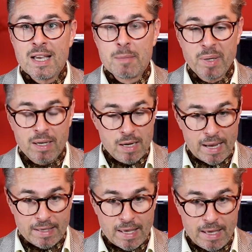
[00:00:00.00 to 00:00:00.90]
A bit
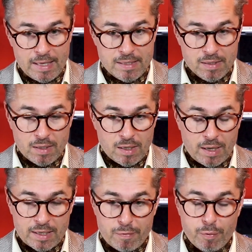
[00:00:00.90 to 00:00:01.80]
like a
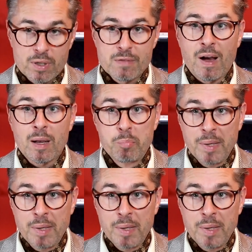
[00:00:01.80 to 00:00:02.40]
Volkswagen